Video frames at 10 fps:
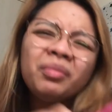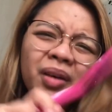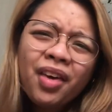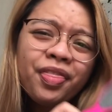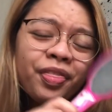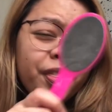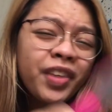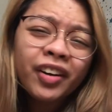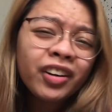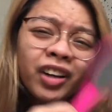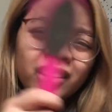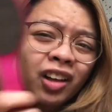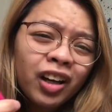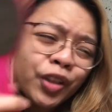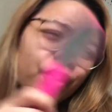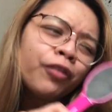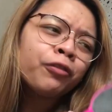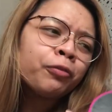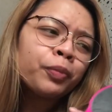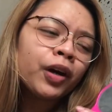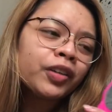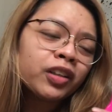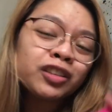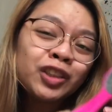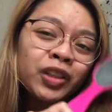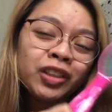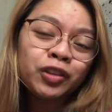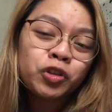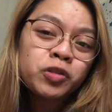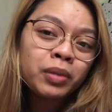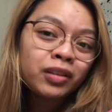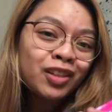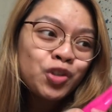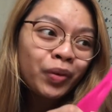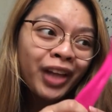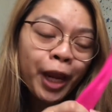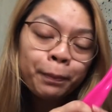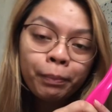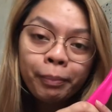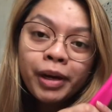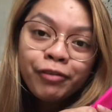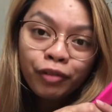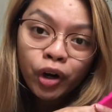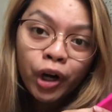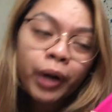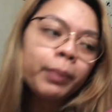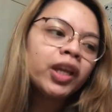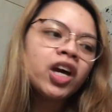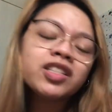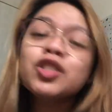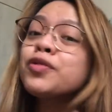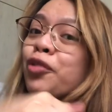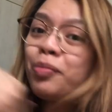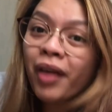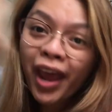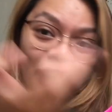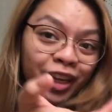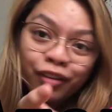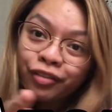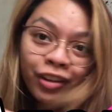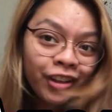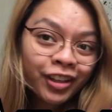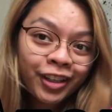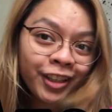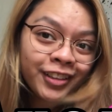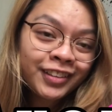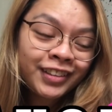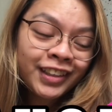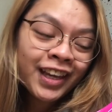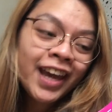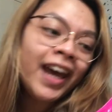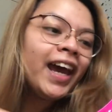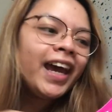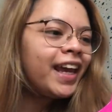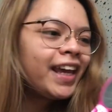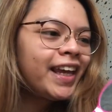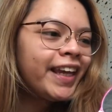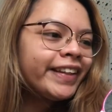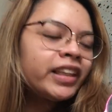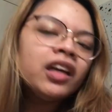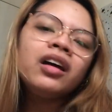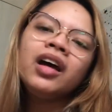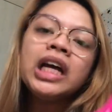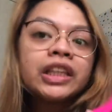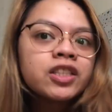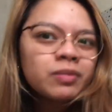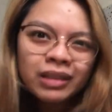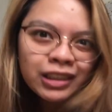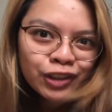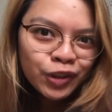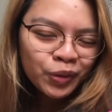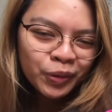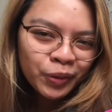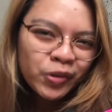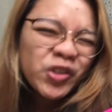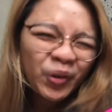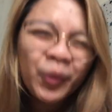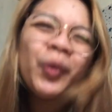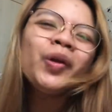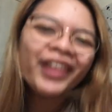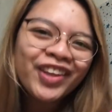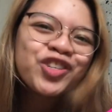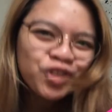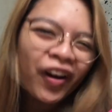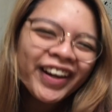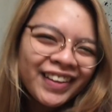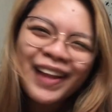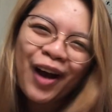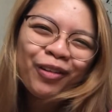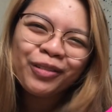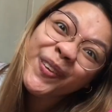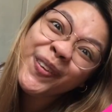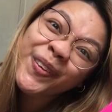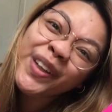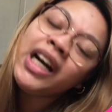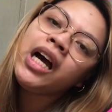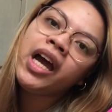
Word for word: But there are a lot of products you can use, but this one I prefer because it's from Avon and the smell is so good. So let's try it now. Oh,